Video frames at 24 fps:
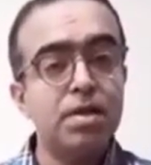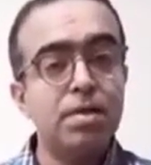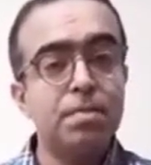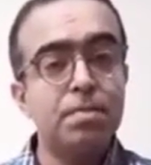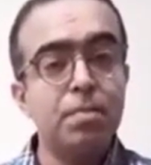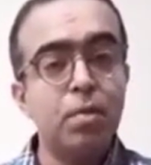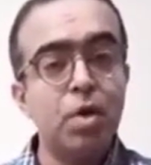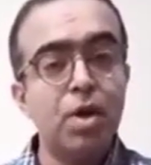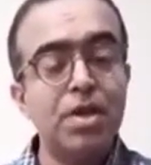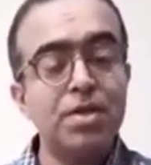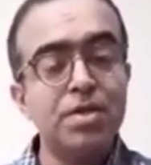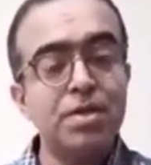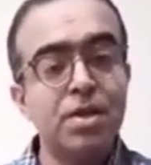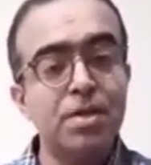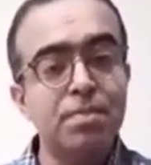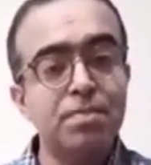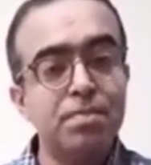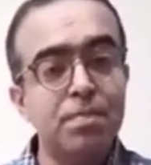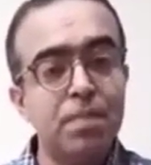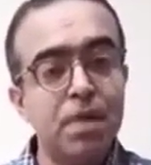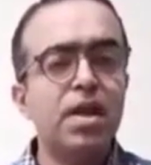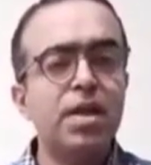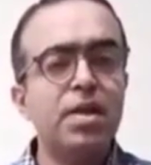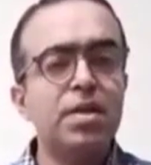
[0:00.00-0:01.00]

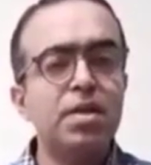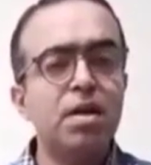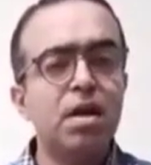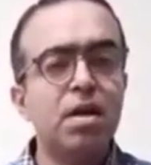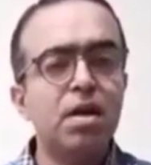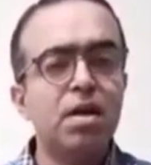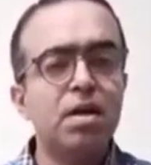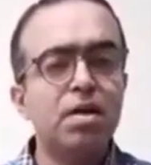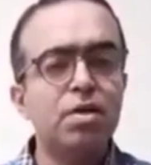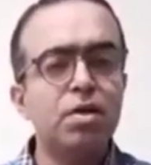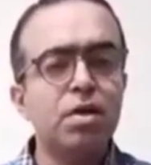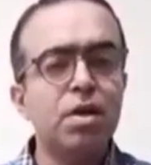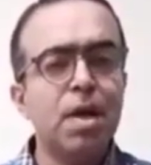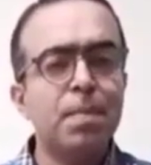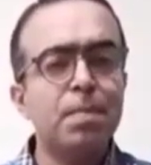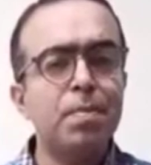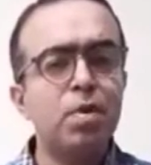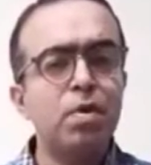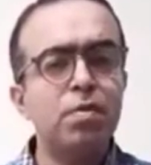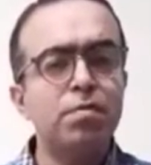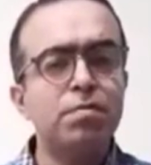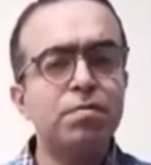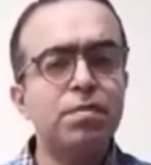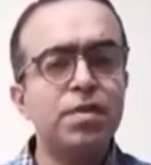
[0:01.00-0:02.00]
molluscum. In a
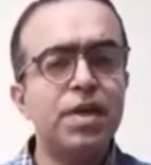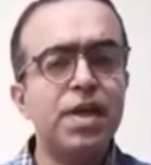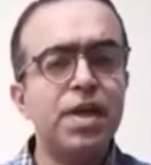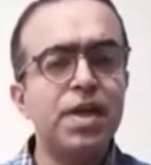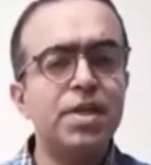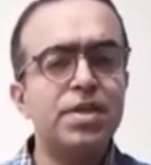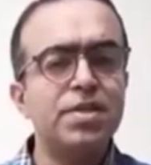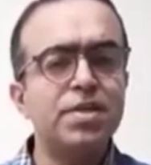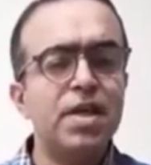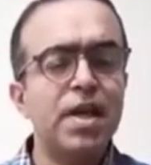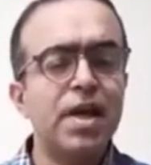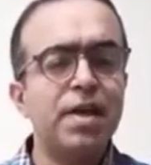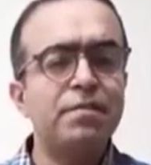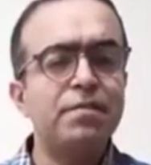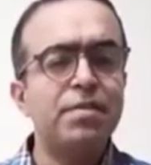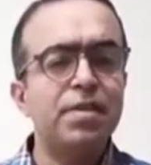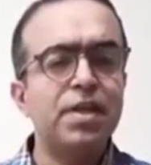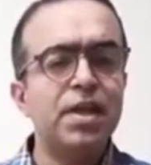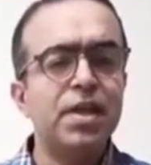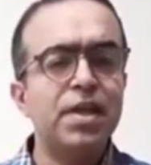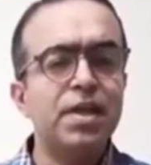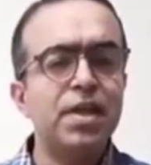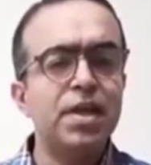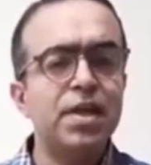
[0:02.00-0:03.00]
couple of days,
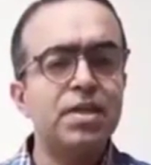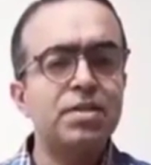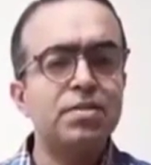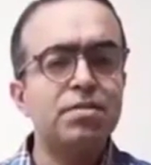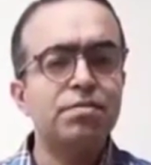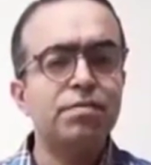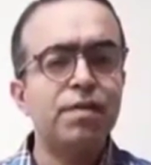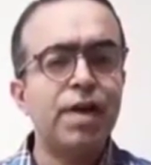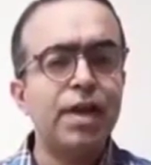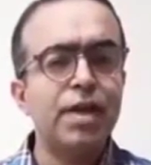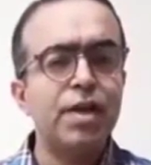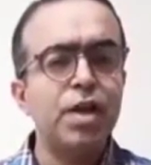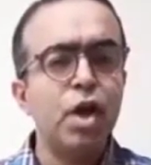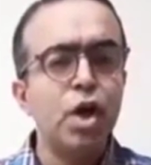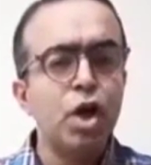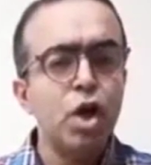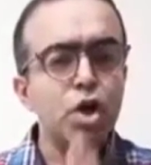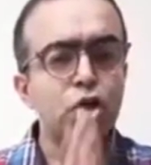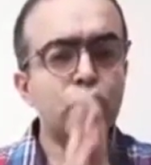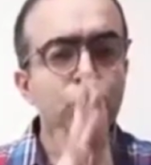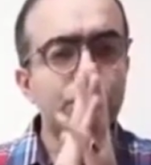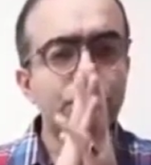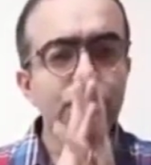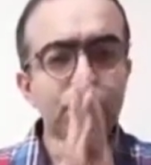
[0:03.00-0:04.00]
everything is fine.
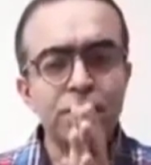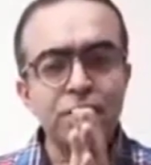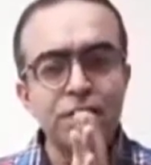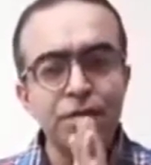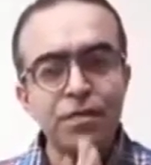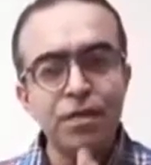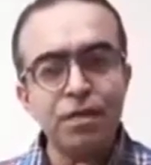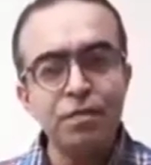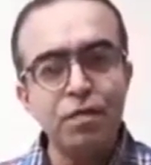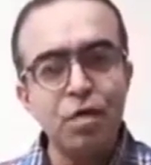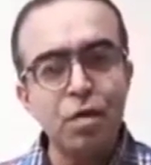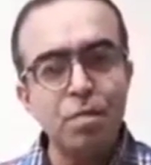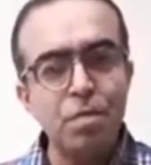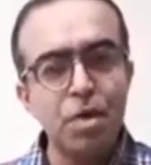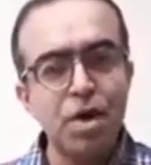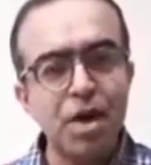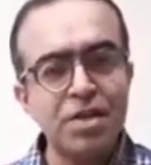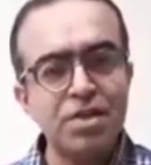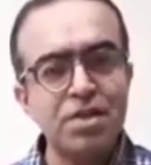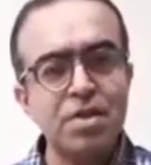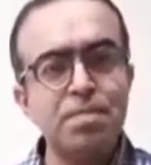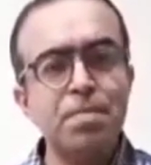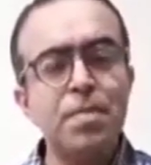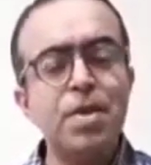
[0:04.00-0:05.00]
So if you're suffering from
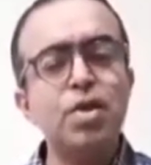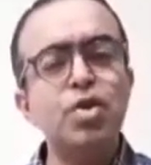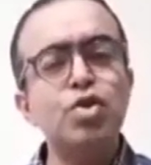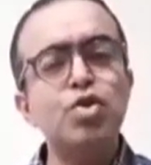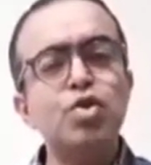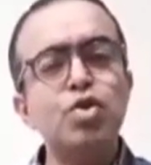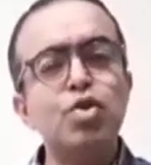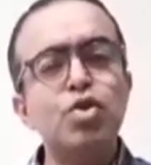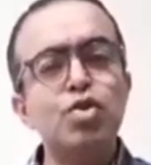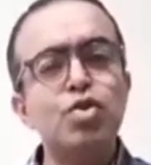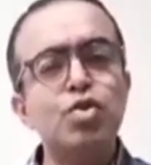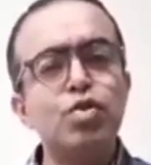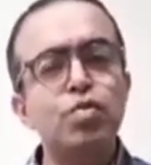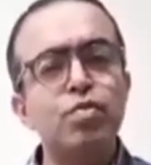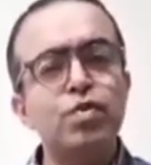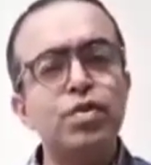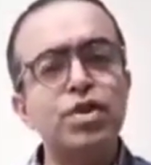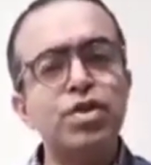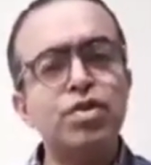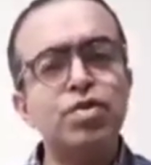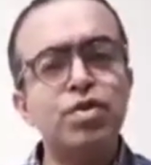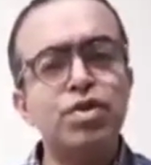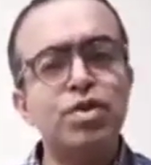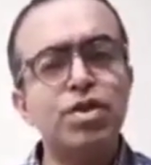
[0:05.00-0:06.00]
molluscum, make sure you
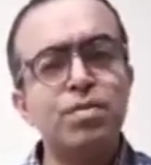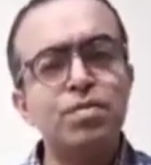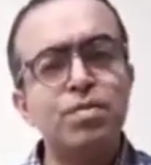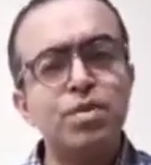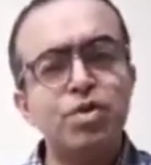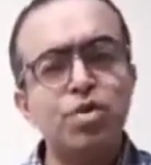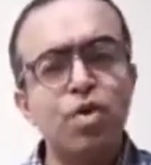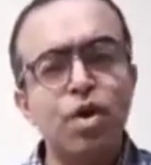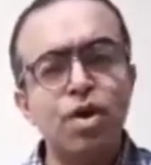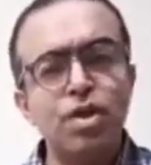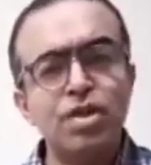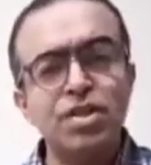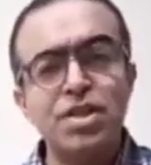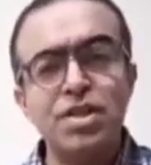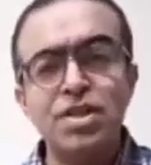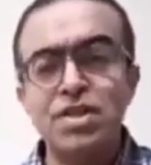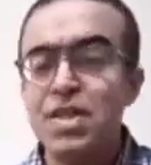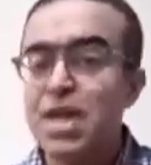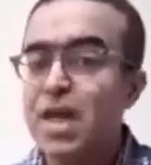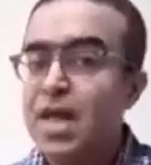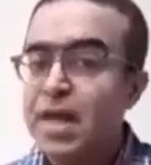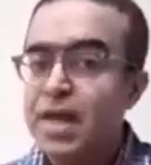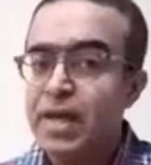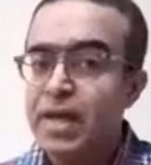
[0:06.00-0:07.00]
visit your
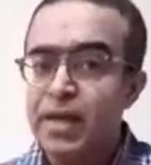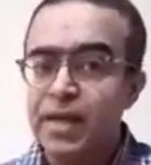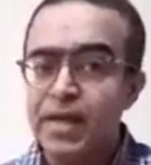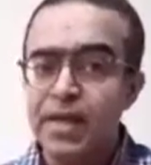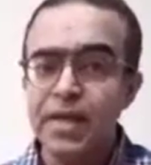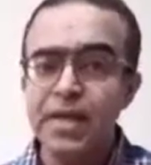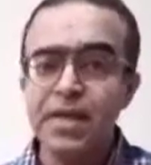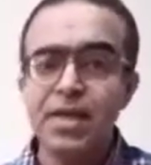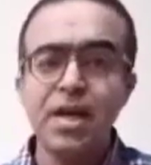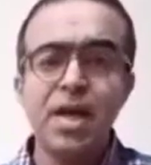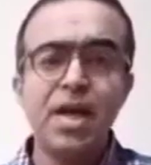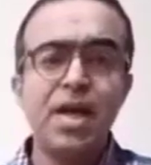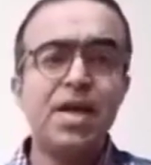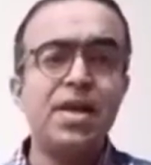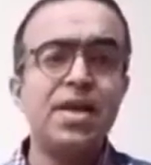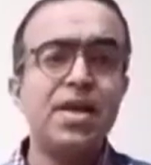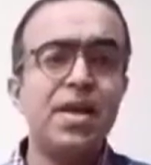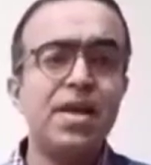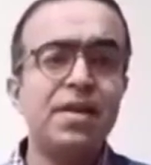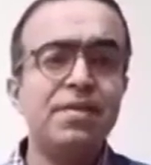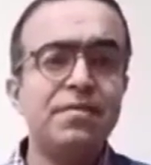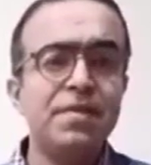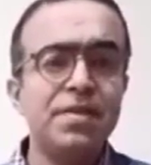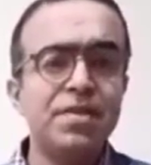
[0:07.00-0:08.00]
dermatologist, get
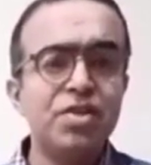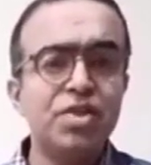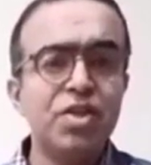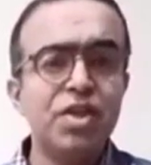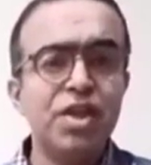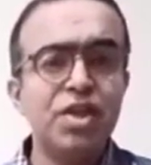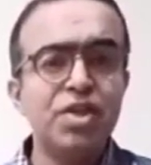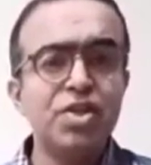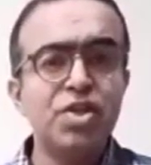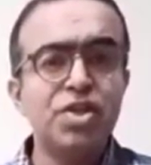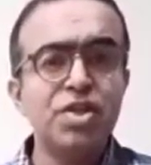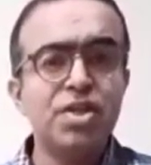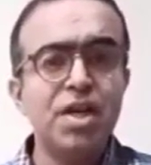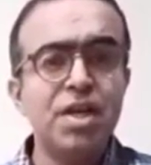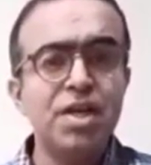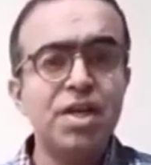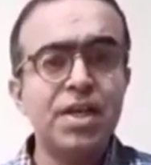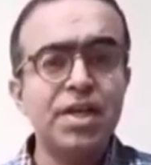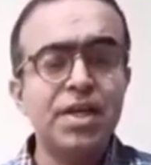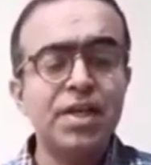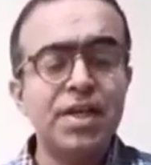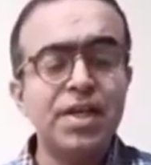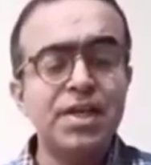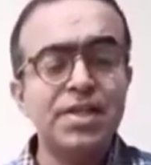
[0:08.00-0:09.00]
an investigation done
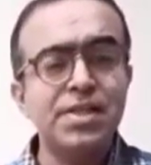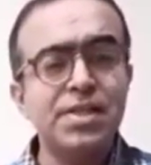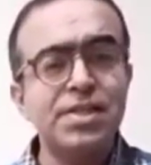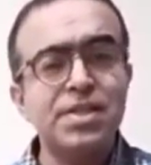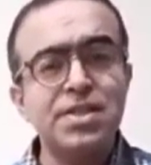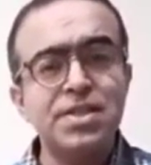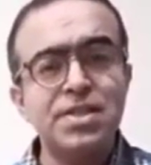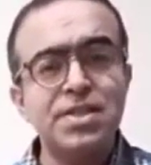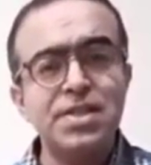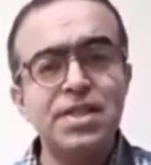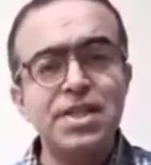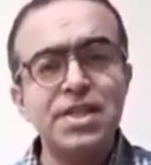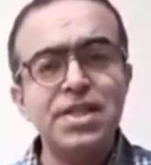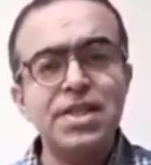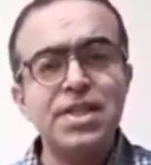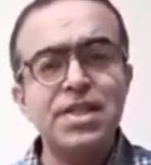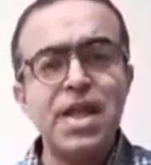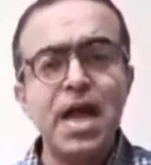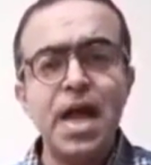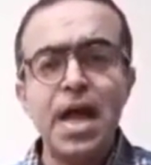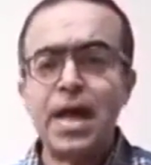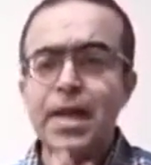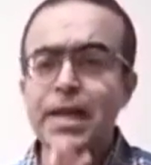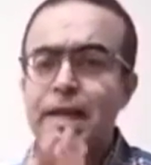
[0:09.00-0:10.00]
in case it is
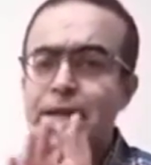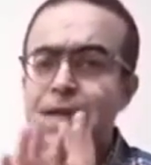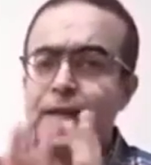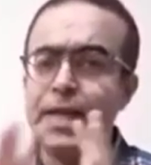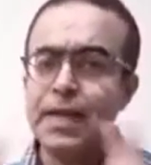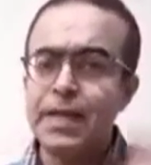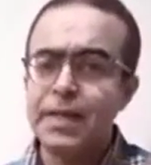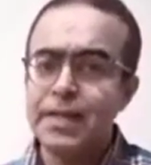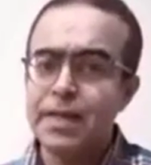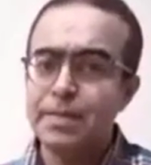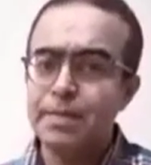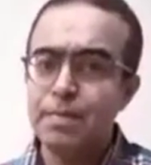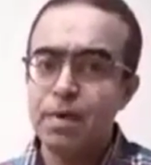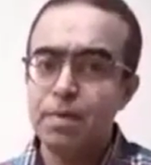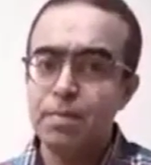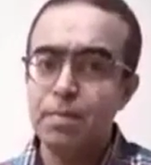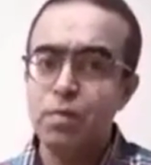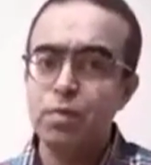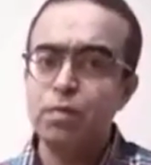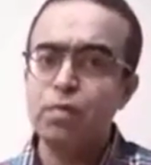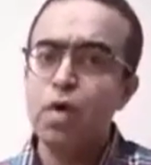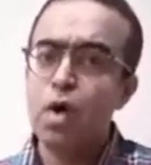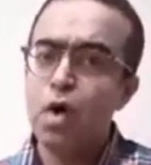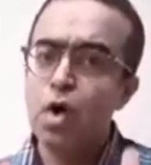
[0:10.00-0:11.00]
needed, and get them
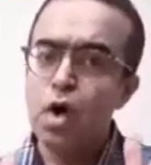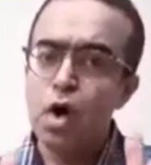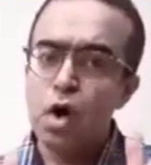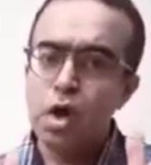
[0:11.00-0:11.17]
removed.